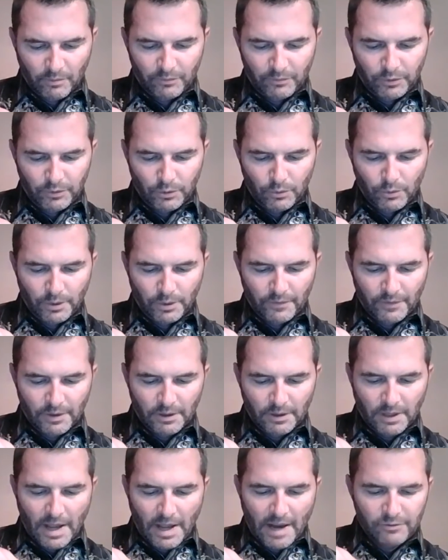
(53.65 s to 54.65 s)
of you in
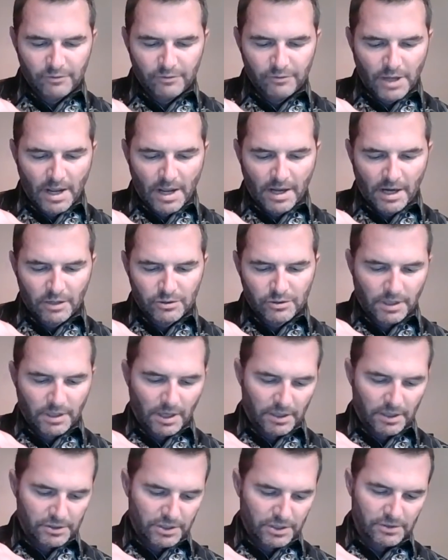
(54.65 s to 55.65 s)
the live chat actually
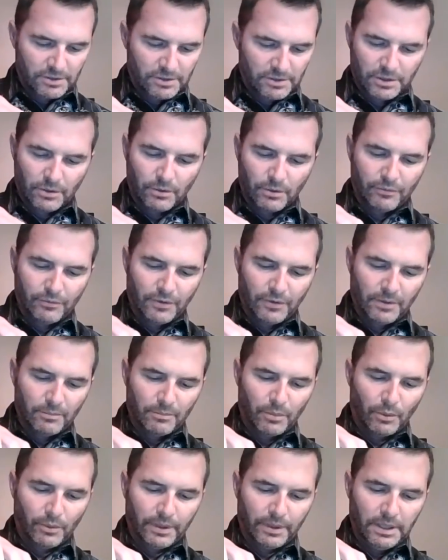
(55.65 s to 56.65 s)
got a chance to go to
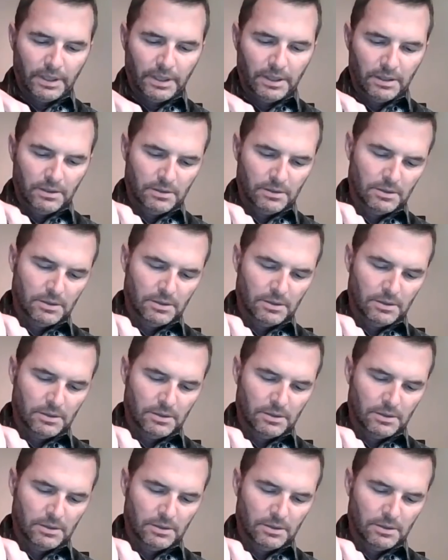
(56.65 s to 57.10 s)
Fenntuber